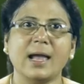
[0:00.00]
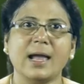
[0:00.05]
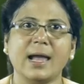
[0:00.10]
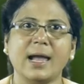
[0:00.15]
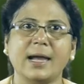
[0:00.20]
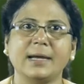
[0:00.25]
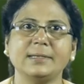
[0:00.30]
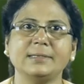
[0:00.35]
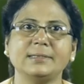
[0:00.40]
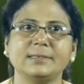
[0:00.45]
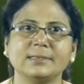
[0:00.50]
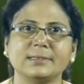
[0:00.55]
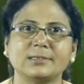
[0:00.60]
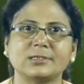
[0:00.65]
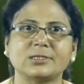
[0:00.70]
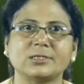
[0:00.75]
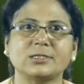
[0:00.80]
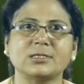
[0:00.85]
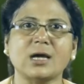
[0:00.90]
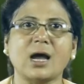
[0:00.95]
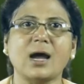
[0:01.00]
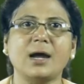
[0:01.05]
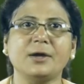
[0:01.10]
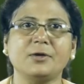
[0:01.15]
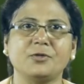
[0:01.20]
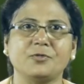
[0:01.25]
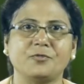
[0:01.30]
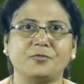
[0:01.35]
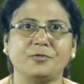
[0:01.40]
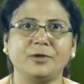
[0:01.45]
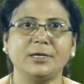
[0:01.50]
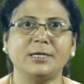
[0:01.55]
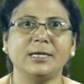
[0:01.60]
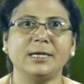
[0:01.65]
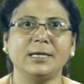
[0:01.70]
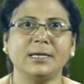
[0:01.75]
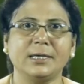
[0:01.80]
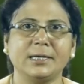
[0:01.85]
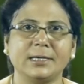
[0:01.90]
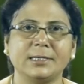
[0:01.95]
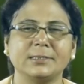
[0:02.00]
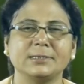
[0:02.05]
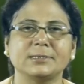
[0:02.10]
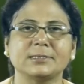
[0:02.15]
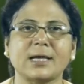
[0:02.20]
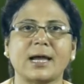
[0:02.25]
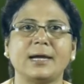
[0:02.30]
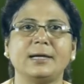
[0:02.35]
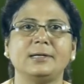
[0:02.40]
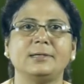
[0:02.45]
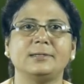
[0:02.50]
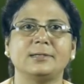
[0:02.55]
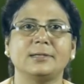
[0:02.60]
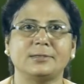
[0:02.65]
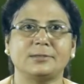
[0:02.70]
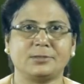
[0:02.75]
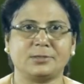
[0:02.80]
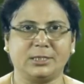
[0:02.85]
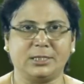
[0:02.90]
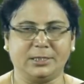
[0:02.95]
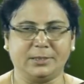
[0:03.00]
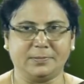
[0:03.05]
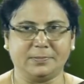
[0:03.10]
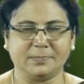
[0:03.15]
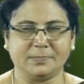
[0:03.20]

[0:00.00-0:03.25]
and start feeding inside the tree.